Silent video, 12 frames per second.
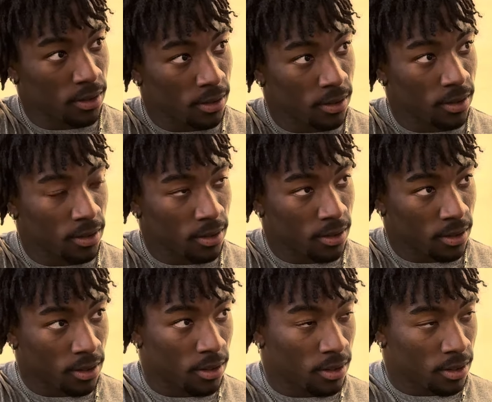How
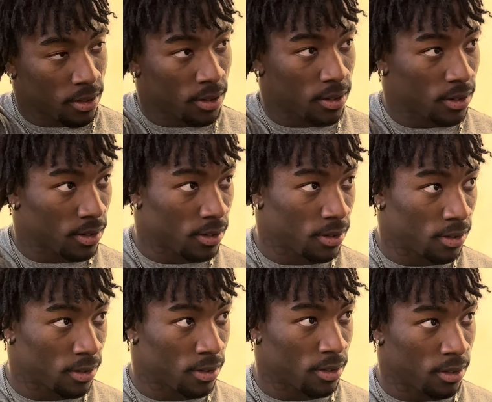is that better for y'all
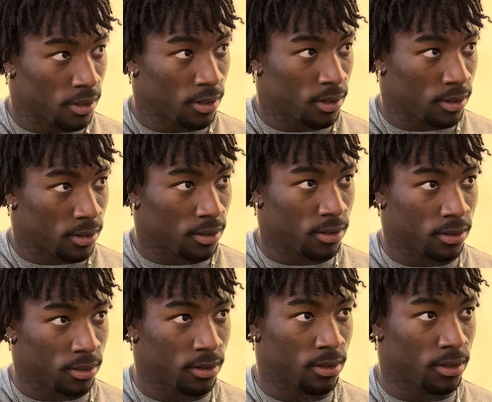going into the
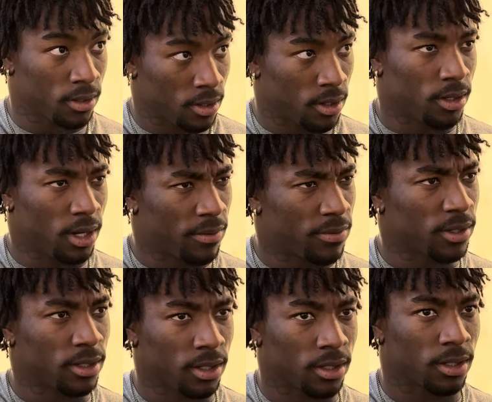new season, especially with high
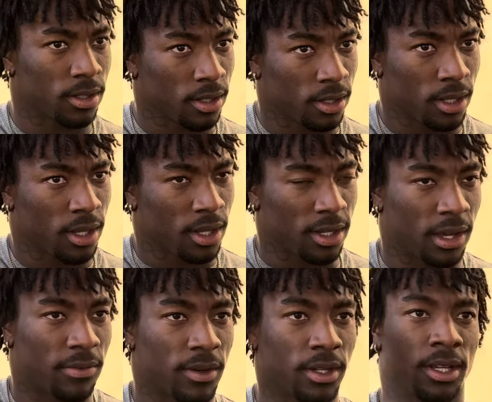expectations?
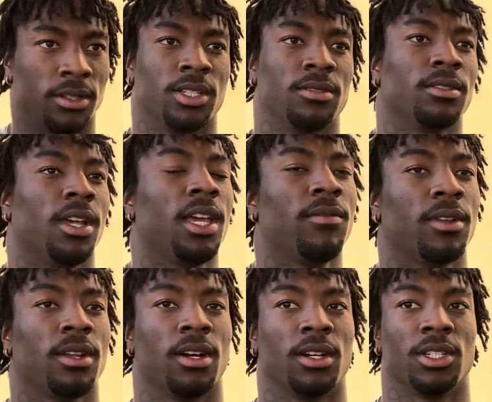Definitely. Even
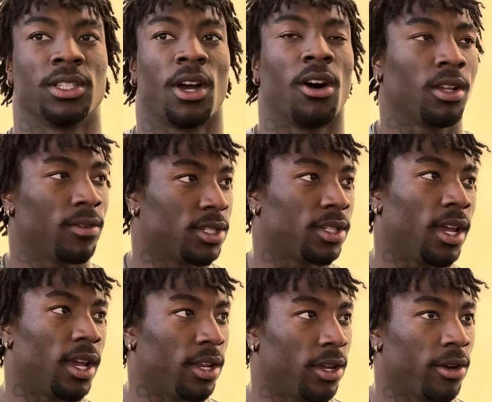just all of us
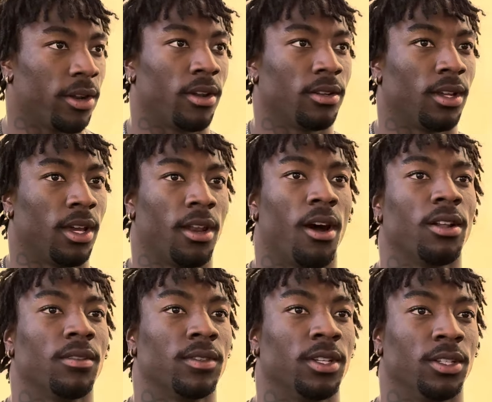staying here and all
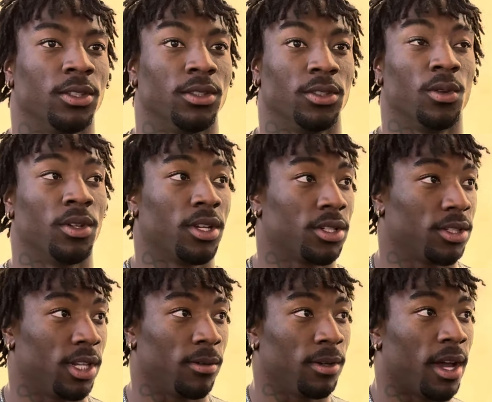of the new additions
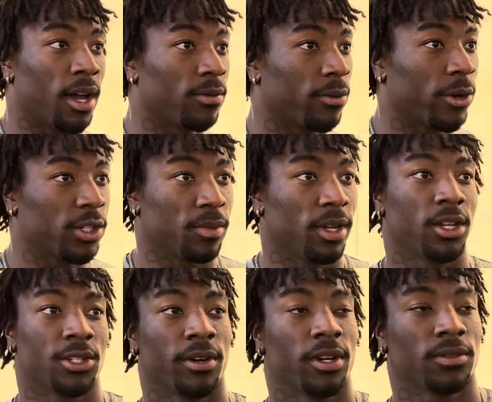that we got, freshmen and
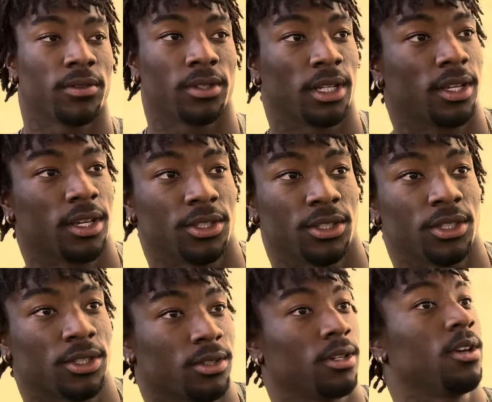transfers, I think
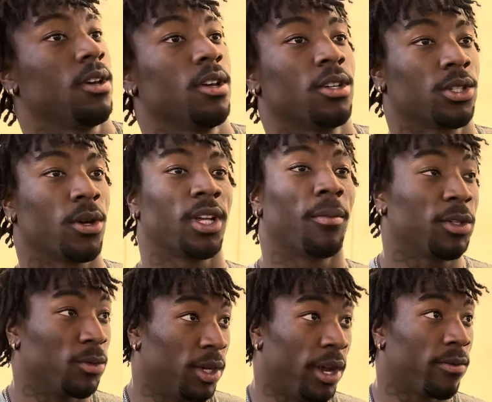it just shows how
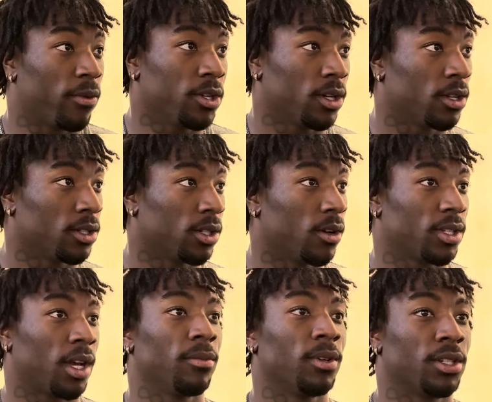much we care for you. It shows
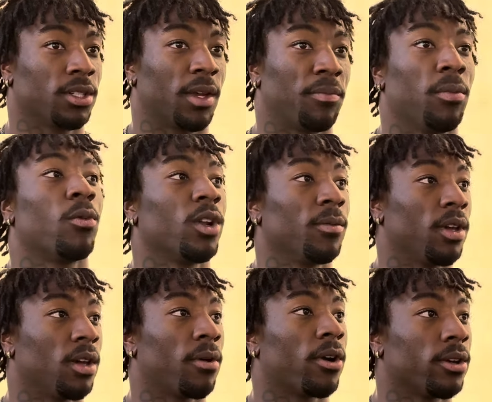how much like people want to be
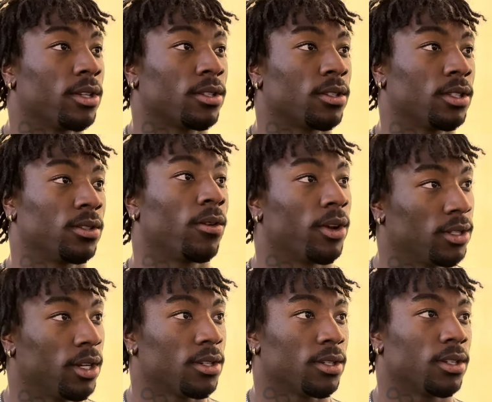a part of this
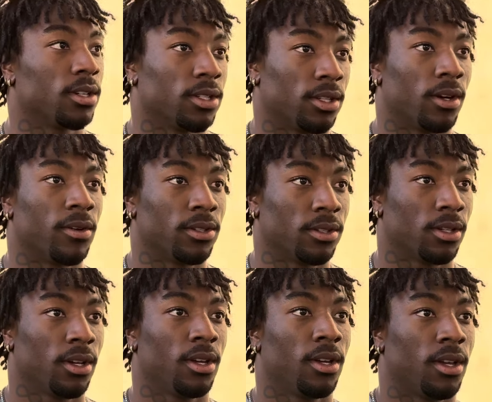organization, because you know
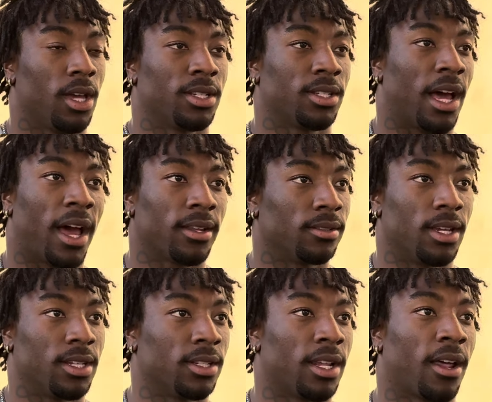it's
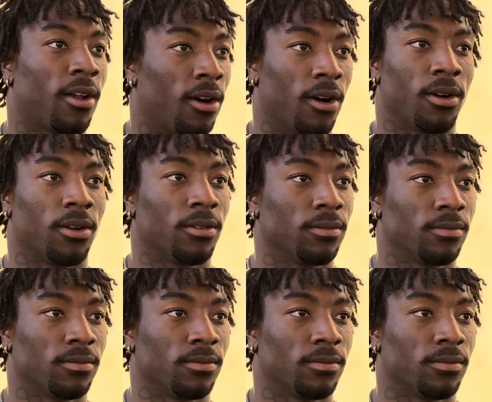not all